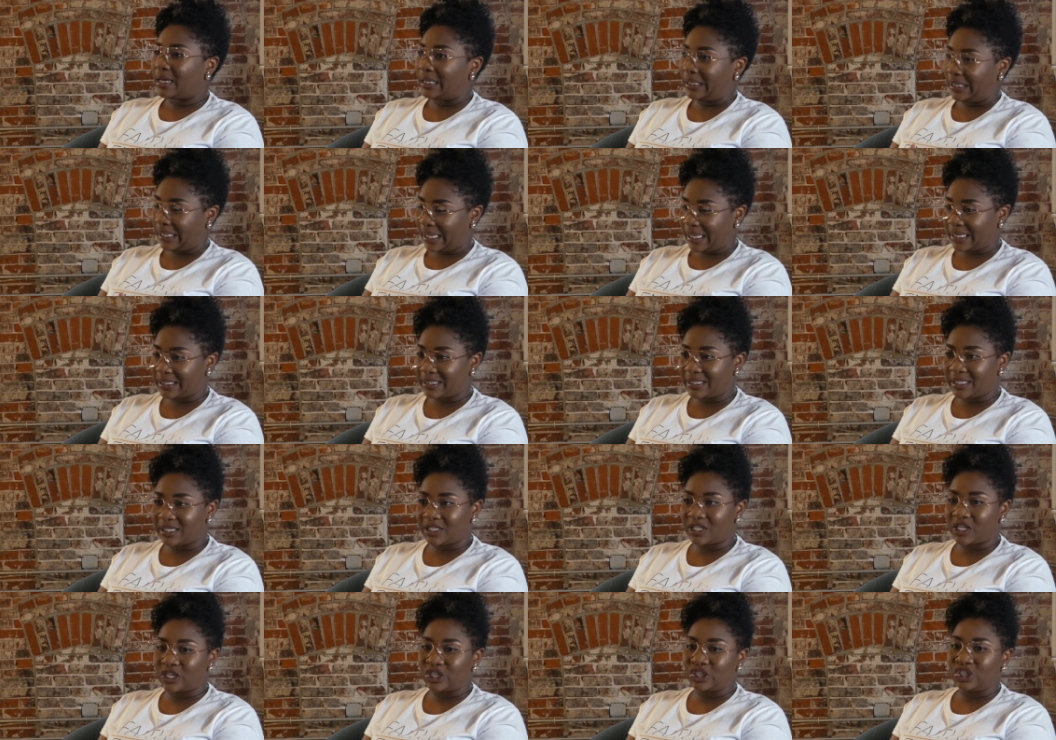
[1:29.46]
yes,
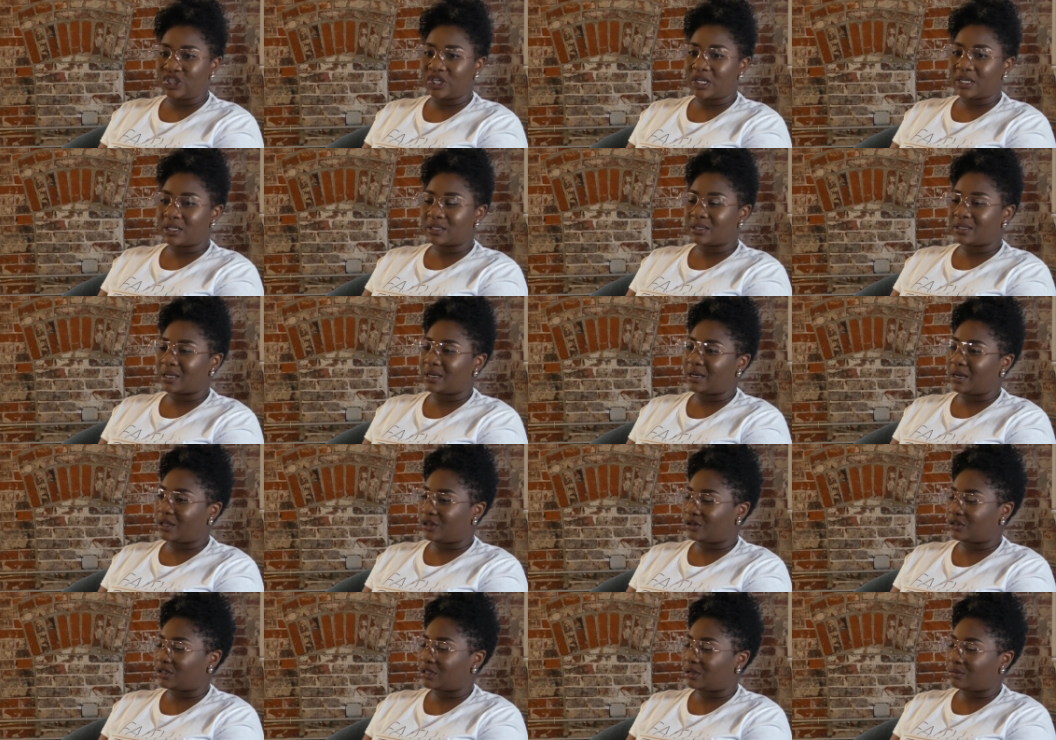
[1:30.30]
this is just
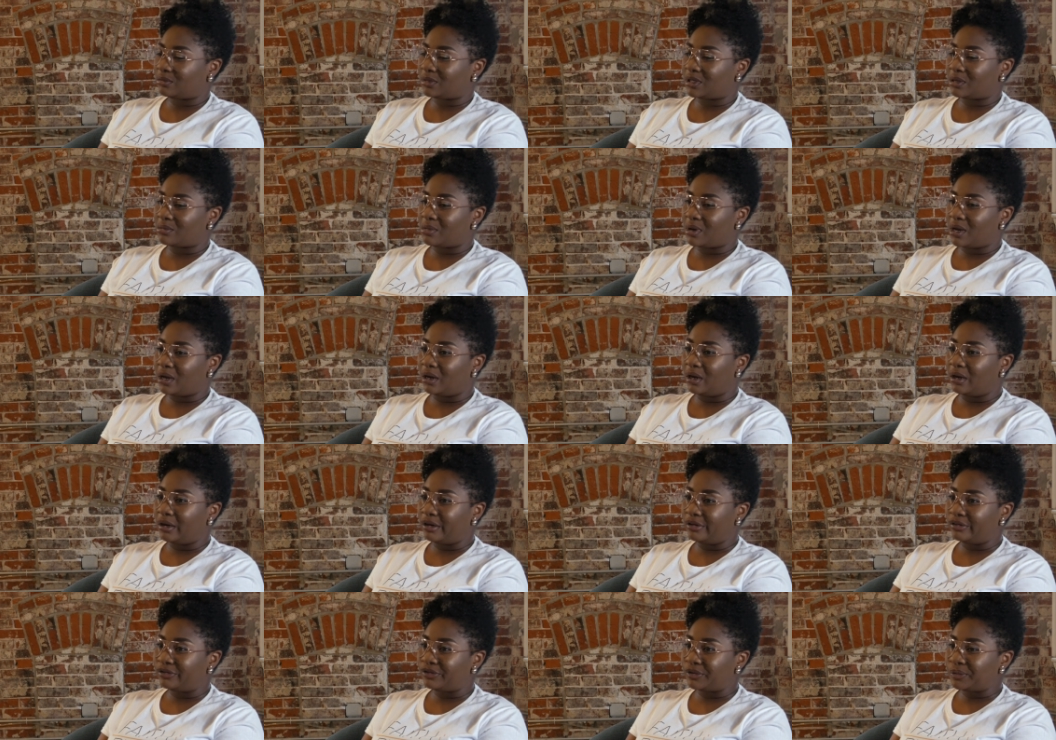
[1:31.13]
another symptom
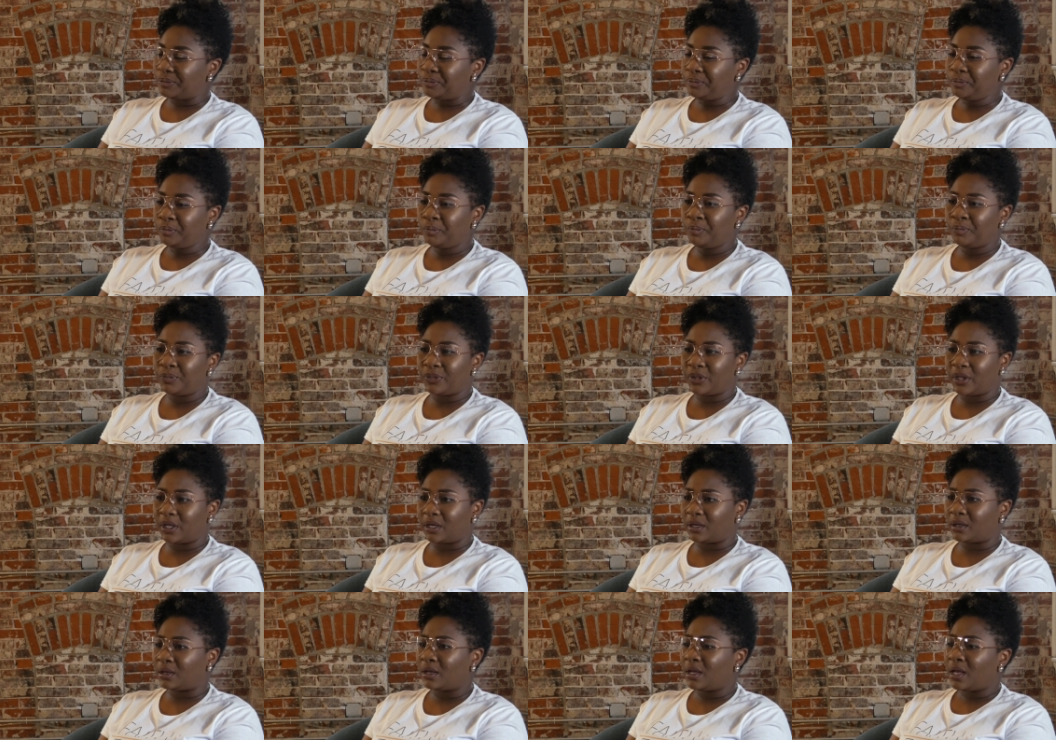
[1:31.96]
of
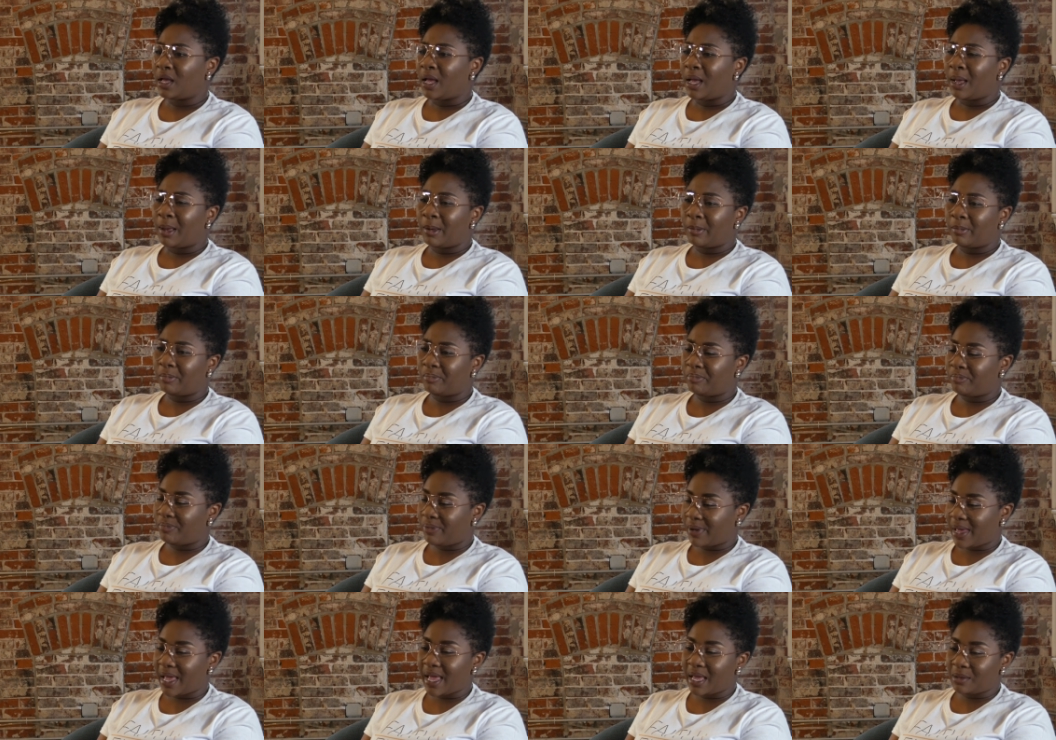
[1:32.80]
the
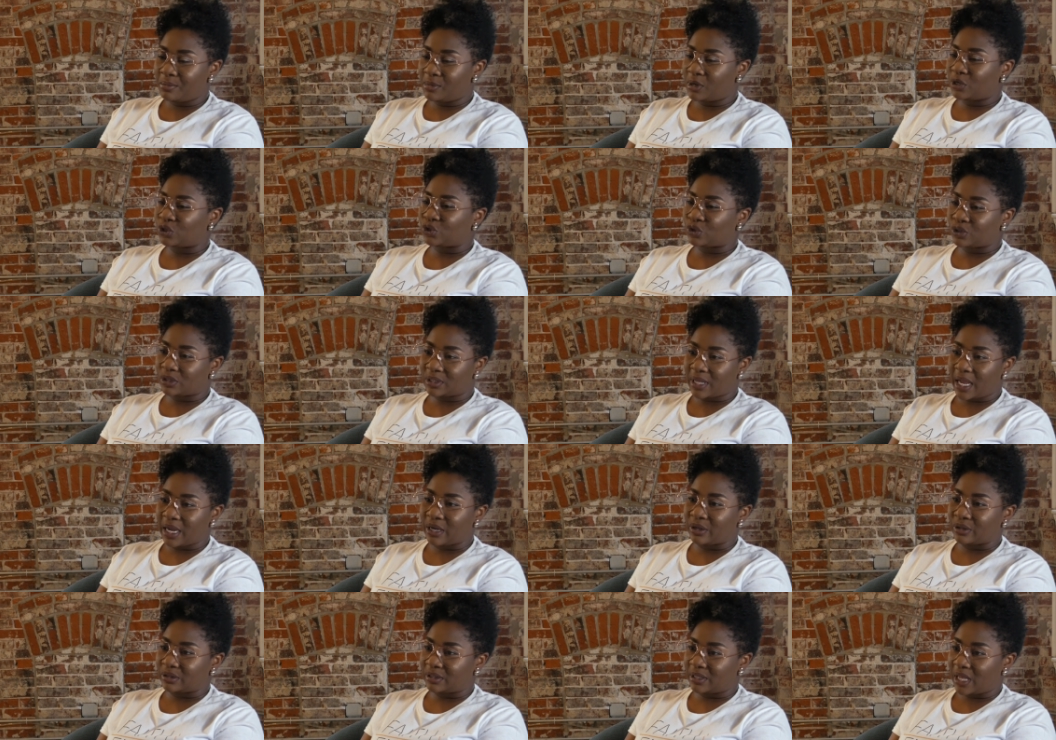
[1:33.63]
bad menstrual
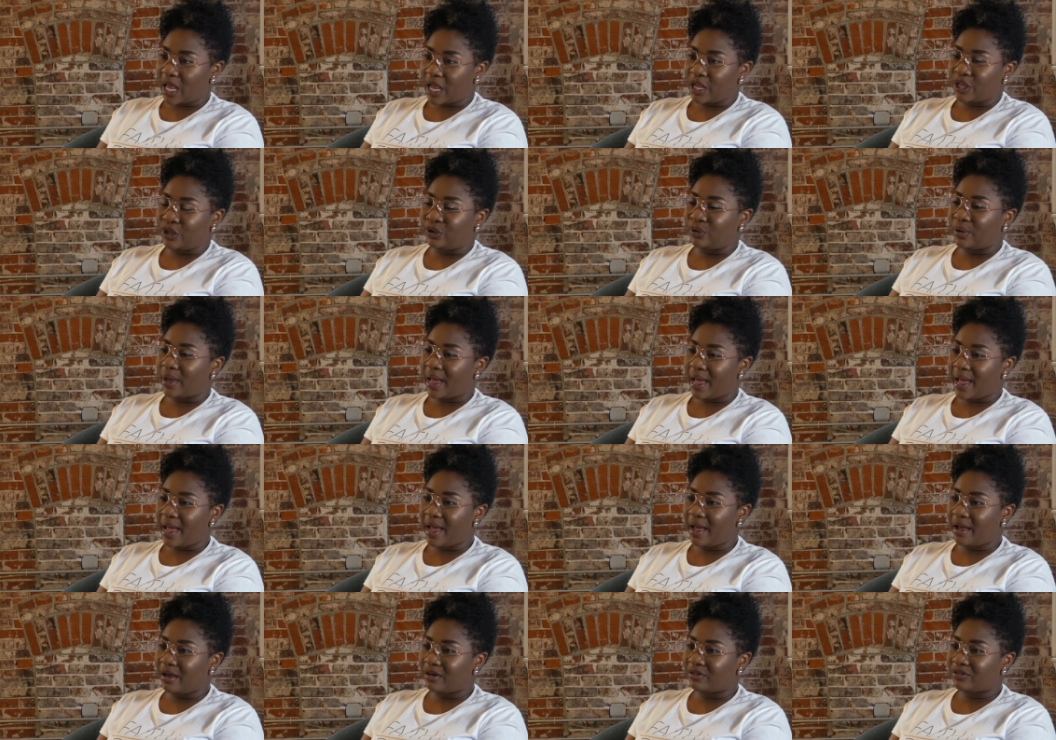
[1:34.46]
cycles that you
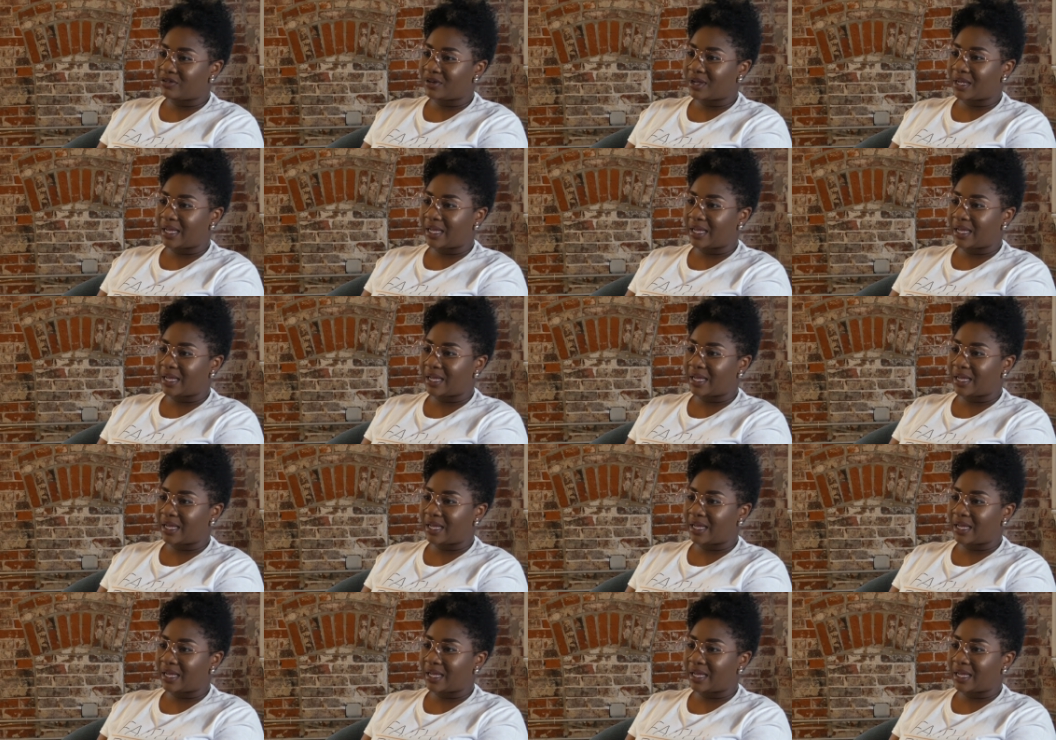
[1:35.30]
have.